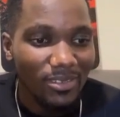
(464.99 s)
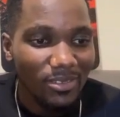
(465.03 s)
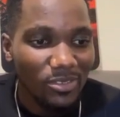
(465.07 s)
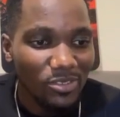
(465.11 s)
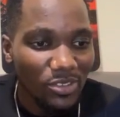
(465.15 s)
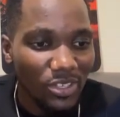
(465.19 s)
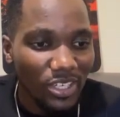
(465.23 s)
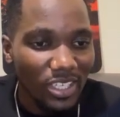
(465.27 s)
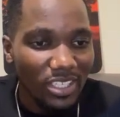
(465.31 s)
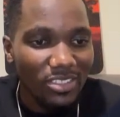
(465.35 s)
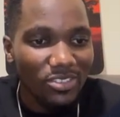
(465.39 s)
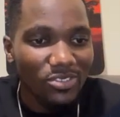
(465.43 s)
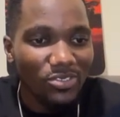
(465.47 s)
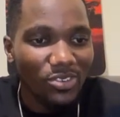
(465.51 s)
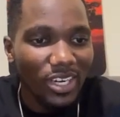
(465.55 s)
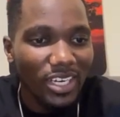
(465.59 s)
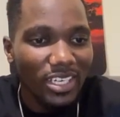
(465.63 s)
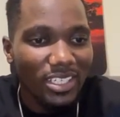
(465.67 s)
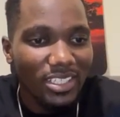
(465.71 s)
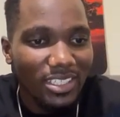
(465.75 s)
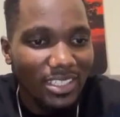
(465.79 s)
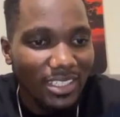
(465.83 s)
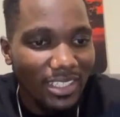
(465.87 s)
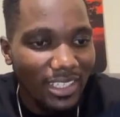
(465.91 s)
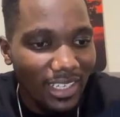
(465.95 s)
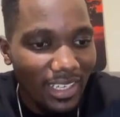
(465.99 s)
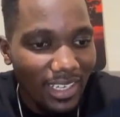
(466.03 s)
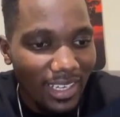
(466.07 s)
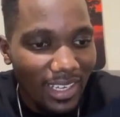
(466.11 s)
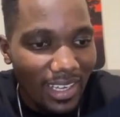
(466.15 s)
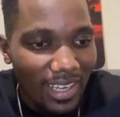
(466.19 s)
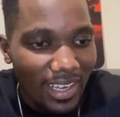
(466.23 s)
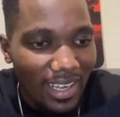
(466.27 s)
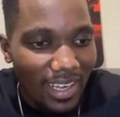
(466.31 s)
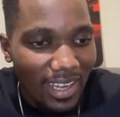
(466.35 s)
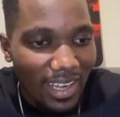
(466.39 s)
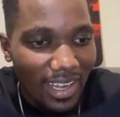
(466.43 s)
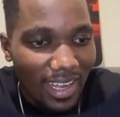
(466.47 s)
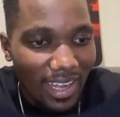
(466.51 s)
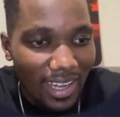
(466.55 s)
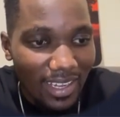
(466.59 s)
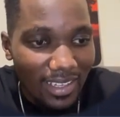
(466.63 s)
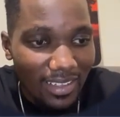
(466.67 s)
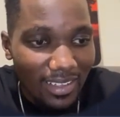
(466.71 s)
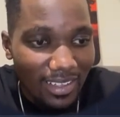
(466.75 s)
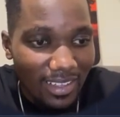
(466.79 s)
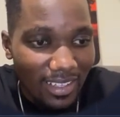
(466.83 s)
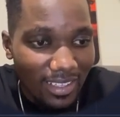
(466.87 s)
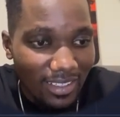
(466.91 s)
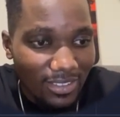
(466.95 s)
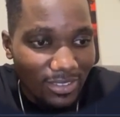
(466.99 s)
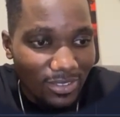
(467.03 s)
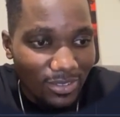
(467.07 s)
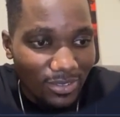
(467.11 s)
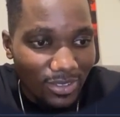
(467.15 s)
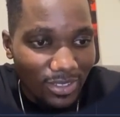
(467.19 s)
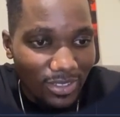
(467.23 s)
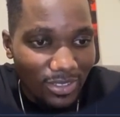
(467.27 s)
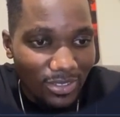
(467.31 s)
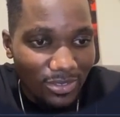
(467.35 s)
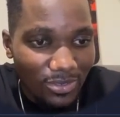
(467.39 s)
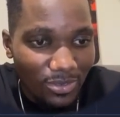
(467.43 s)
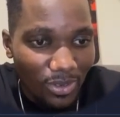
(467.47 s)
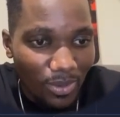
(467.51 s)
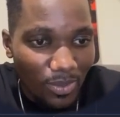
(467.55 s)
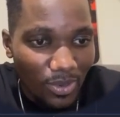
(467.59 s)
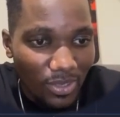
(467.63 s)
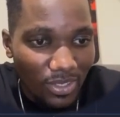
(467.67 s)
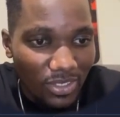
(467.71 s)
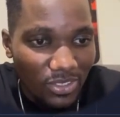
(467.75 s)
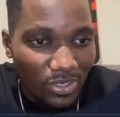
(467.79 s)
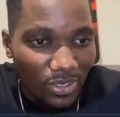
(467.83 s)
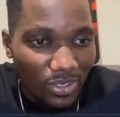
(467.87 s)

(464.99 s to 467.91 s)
trades right here, and thanks to this robot.